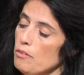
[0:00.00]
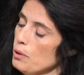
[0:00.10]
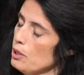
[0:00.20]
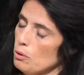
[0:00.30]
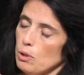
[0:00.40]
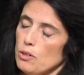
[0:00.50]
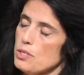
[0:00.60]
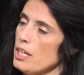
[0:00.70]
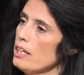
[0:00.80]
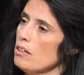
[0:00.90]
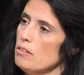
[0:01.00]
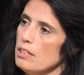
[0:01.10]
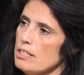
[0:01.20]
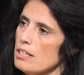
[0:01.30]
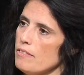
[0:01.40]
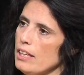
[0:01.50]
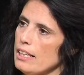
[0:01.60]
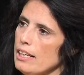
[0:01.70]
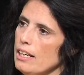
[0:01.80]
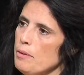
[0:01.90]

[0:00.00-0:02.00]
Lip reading: with the arroyo seco and stuff like that.